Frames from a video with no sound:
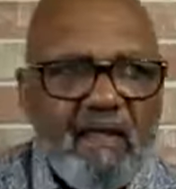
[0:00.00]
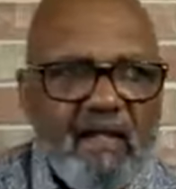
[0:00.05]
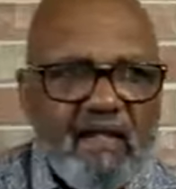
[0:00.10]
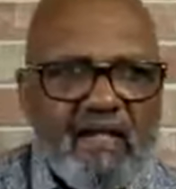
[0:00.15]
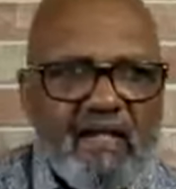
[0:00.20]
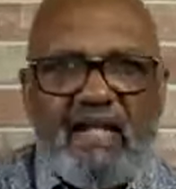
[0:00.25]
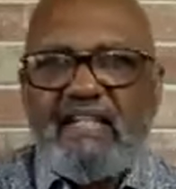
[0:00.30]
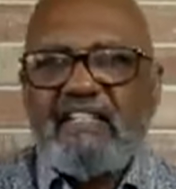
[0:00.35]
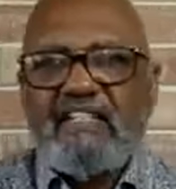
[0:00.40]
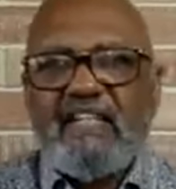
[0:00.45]
And
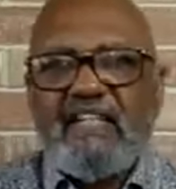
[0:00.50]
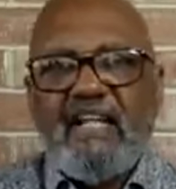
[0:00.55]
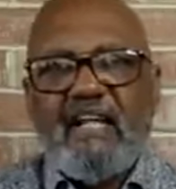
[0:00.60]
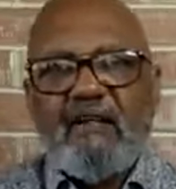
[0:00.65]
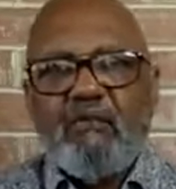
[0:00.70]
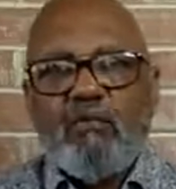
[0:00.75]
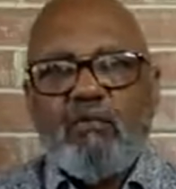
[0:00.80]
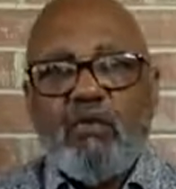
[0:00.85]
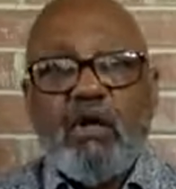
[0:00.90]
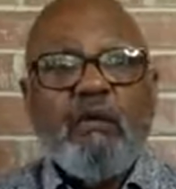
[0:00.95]
they
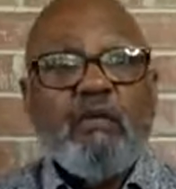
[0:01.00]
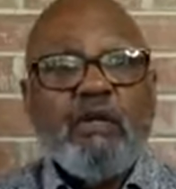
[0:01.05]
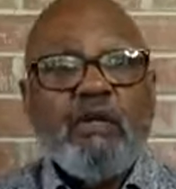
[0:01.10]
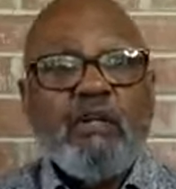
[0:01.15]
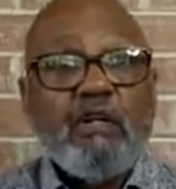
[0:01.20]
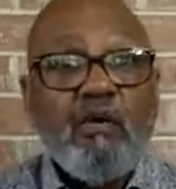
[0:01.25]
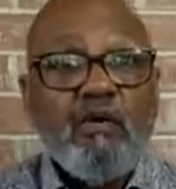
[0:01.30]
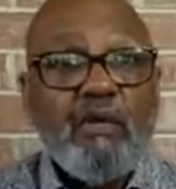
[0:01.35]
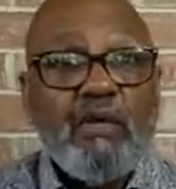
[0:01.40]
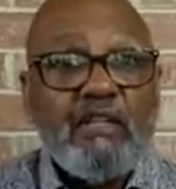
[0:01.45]
said, Well, we'll
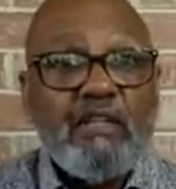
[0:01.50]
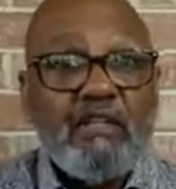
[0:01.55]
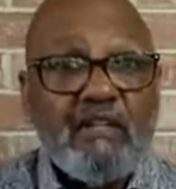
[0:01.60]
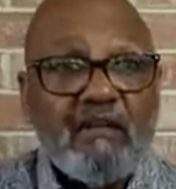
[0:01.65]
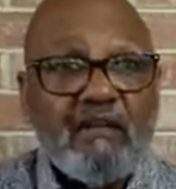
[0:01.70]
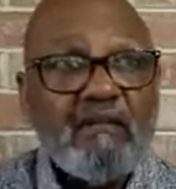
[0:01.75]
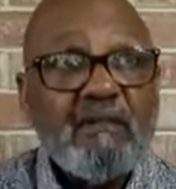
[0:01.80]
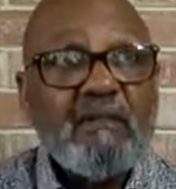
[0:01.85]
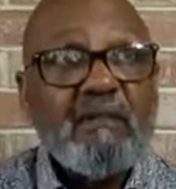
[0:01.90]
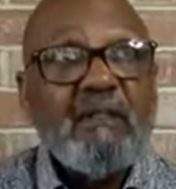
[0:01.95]
go with you.